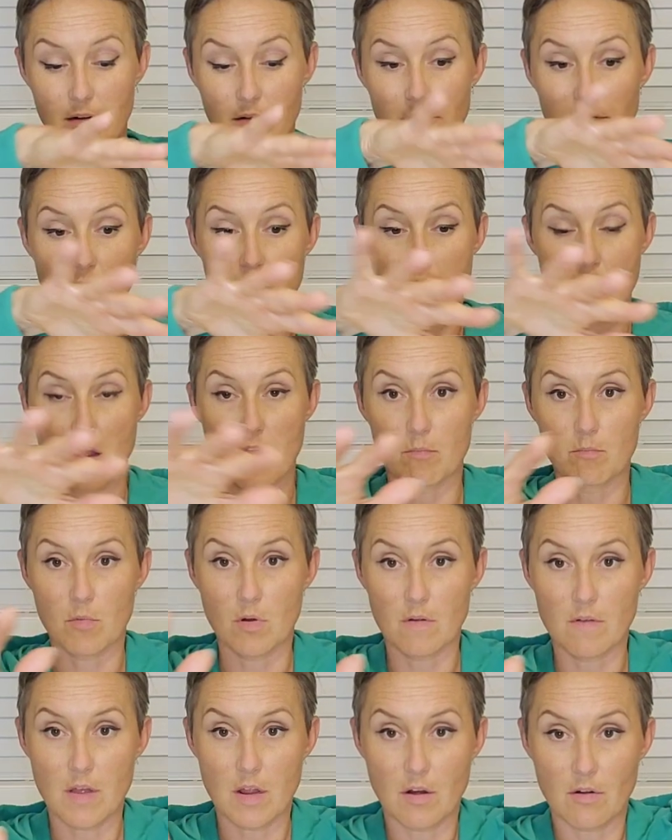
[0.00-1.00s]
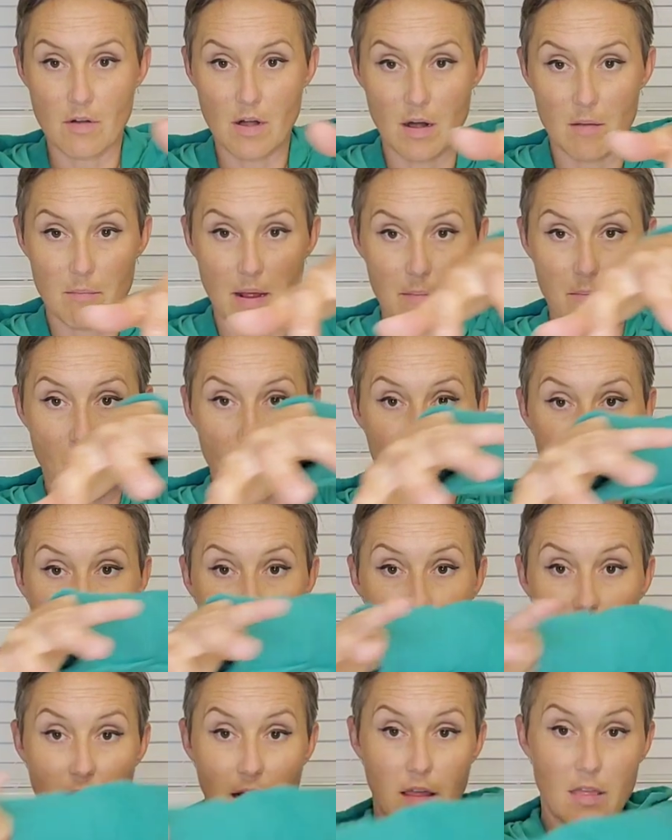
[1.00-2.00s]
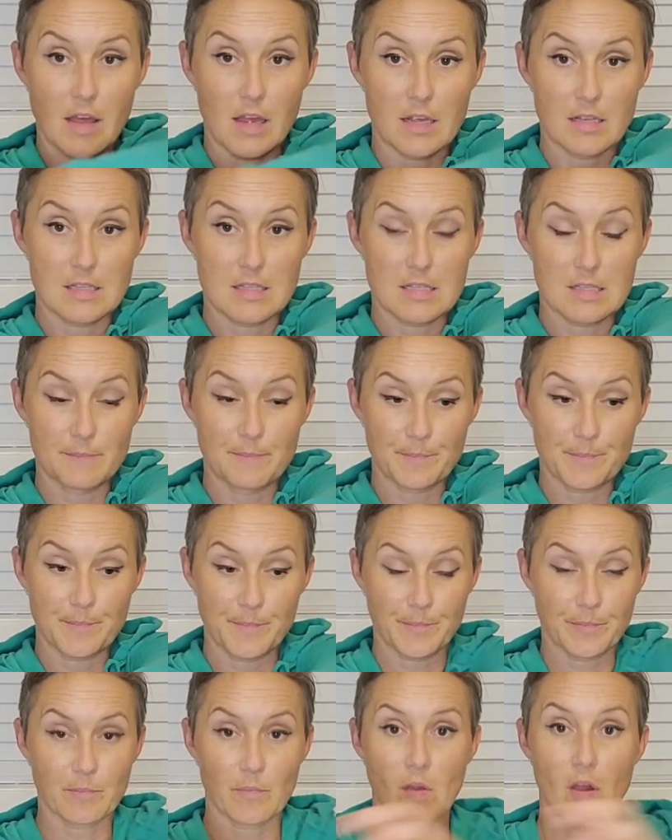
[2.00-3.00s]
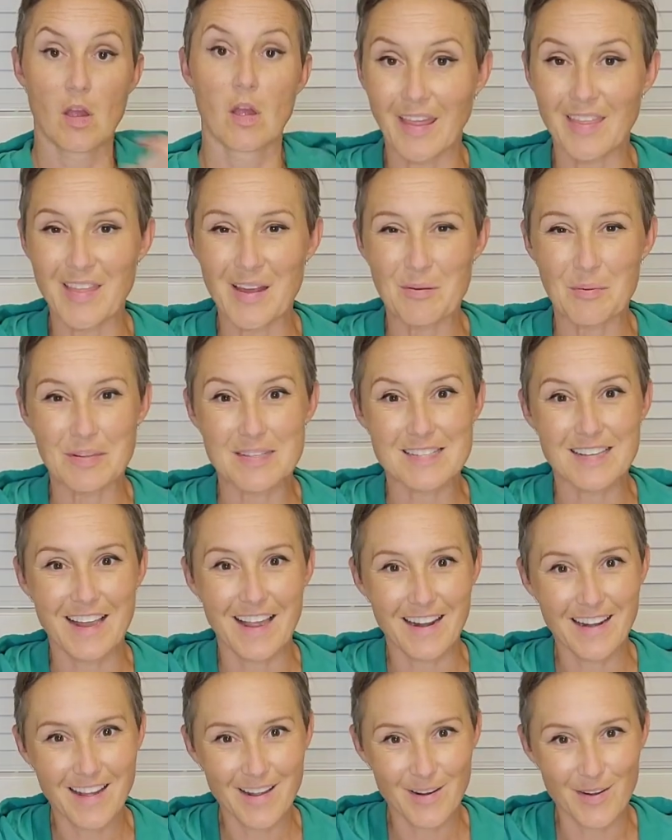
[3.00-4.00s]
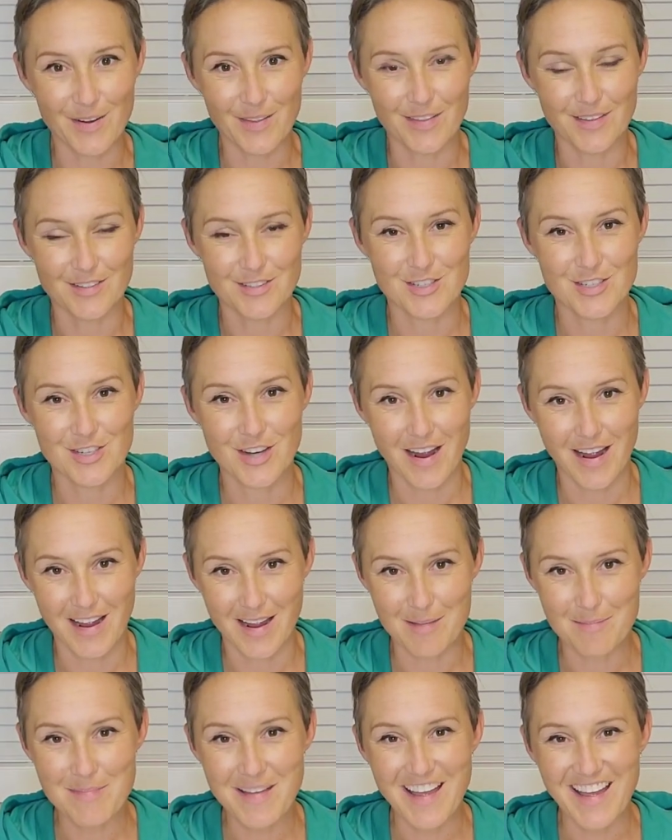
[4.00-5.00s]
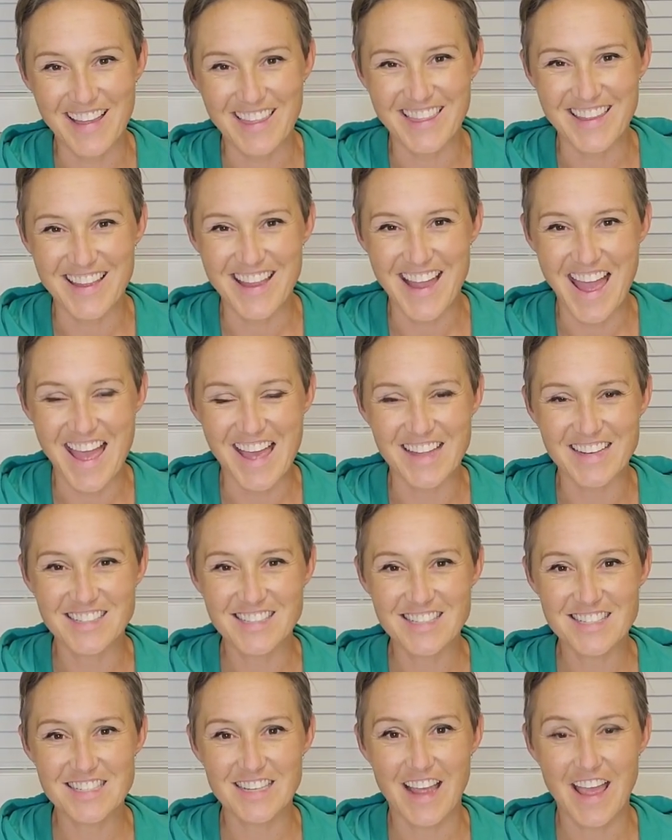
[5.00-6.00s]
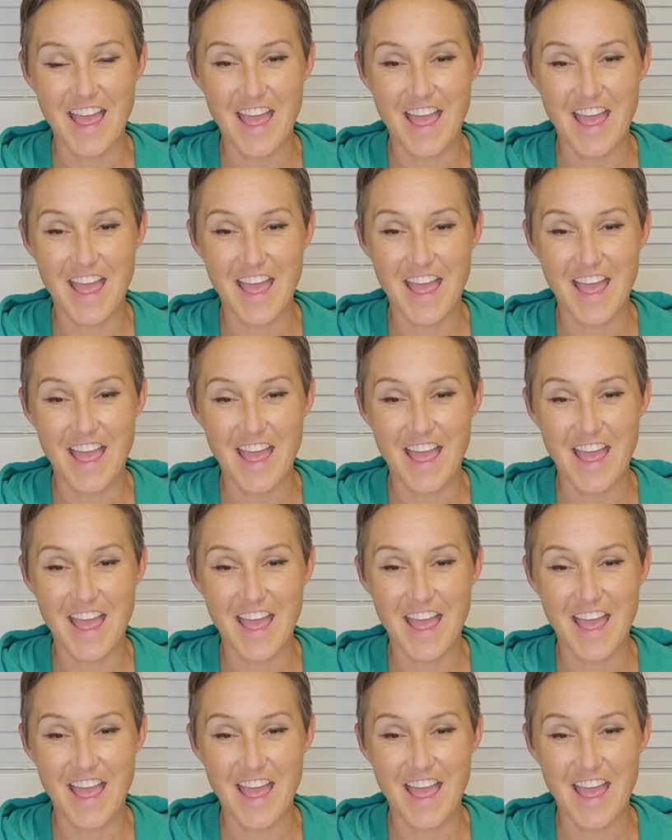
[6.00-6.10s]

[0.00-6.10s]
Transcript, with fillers: of moving around my body like this. And then once again, I heard the chime at the end,